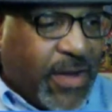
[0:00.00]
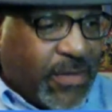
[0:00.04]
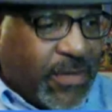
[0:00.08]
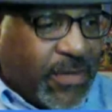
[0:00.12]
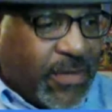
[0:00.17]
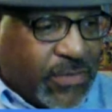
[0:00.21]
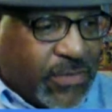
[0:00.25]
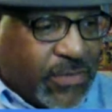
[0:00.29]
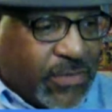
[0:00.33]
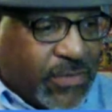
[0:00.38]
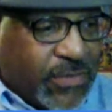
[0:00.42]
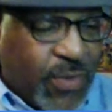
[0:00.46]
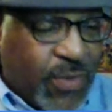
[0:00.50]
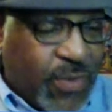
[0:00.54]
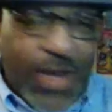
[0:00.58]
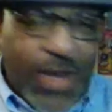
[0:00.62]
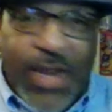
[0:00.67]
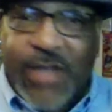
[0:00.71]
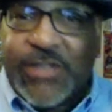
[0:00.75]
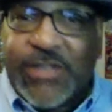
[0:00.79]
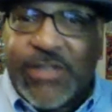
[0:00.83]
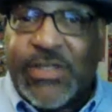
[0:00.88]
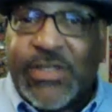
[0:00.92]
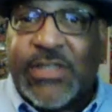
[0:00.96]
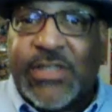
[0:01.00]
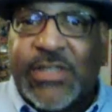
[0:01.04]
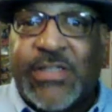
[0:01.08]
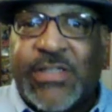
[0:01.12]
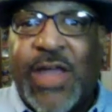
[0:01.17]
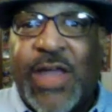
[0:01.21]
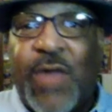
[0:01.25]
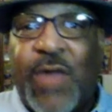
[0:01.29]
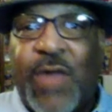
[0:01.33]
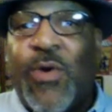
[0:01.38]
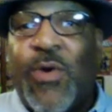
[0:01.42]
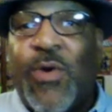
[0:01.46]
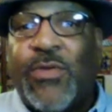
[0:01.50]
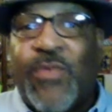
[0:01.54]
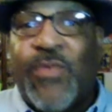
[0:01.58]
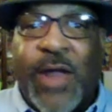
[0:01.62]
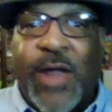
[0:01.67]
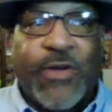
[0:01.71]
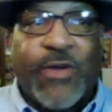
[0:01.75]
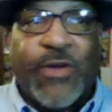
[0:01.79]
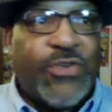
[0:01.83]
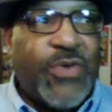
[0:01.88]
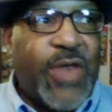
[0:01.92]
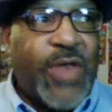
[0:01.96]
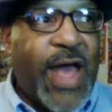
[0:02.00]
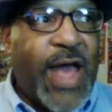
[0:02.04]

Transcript: doing this to set world records.